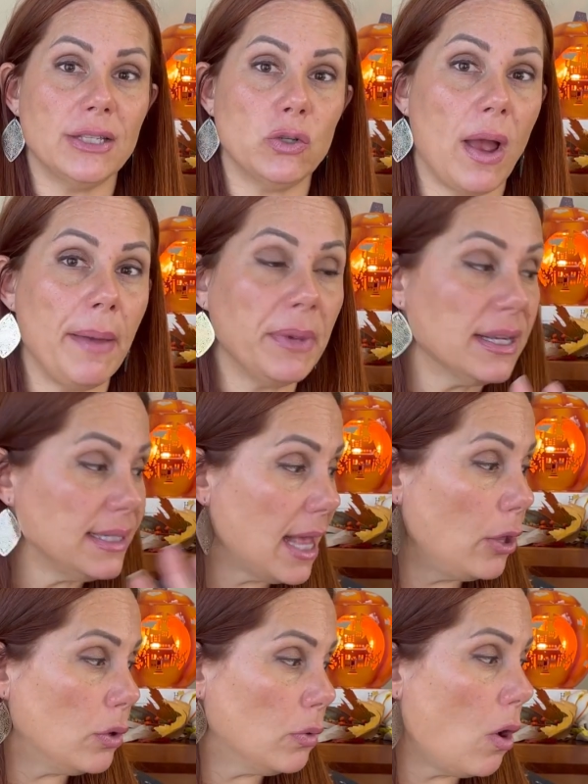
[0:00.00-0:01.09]
So I'm going to tell
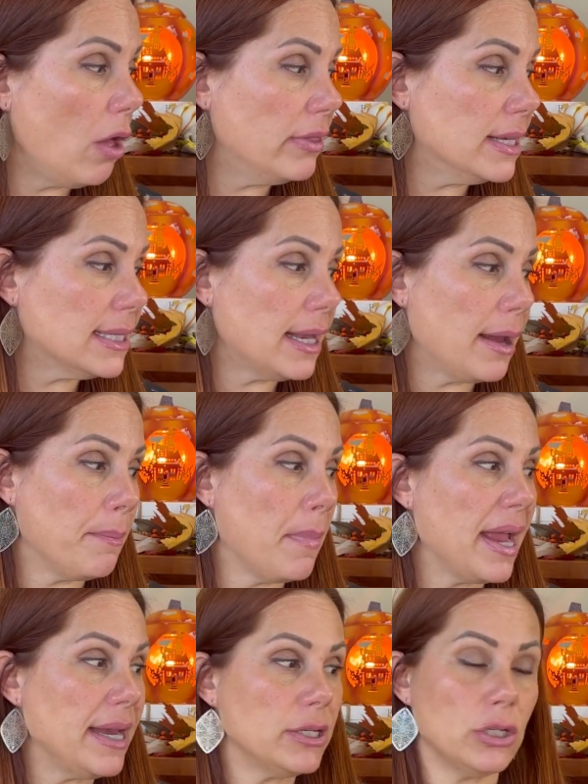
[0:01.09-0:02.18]
you all these that I
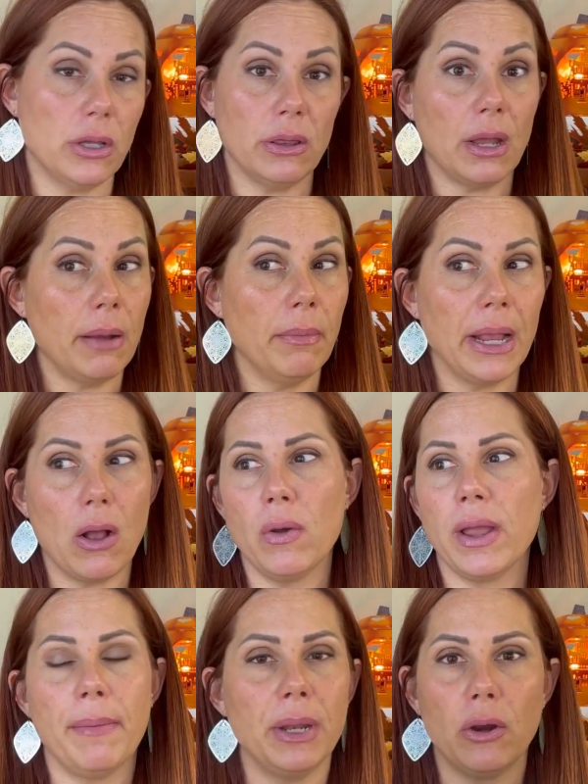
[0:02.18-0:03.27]
might, that I'm like, oh yeah,
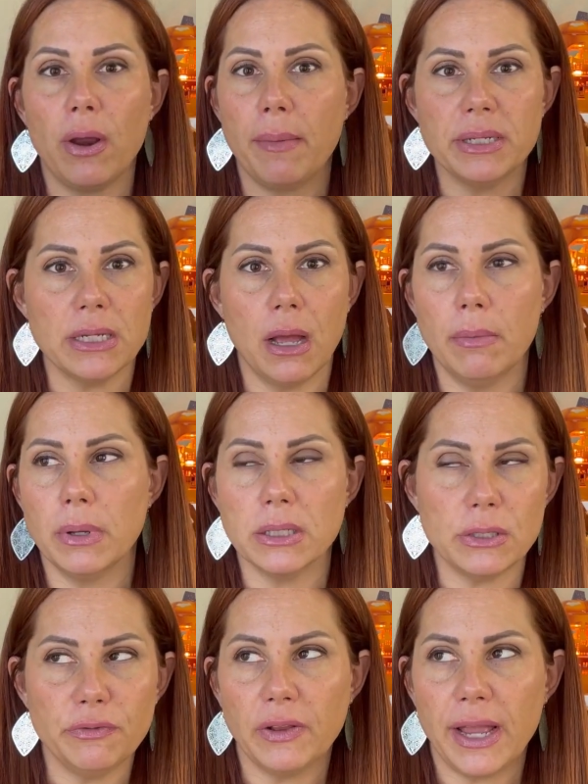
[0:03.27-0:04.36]
I'm going to grab a tub, a
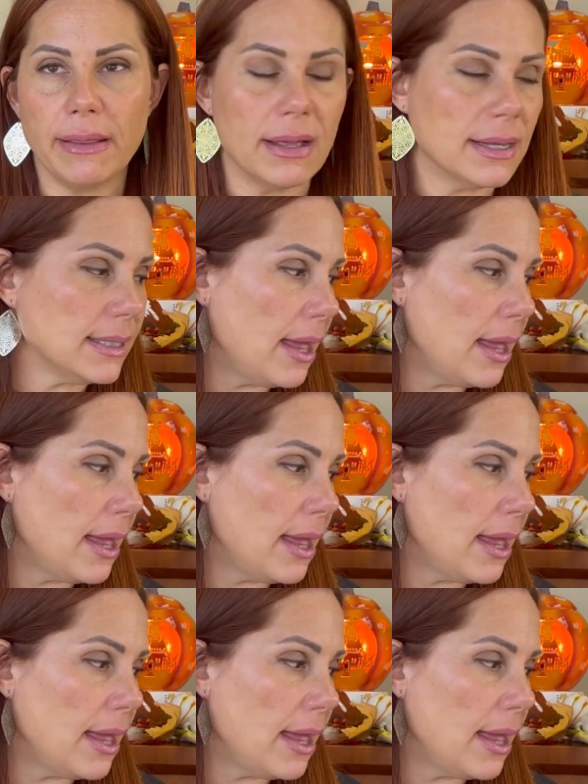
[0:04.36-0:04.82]
souffle in this.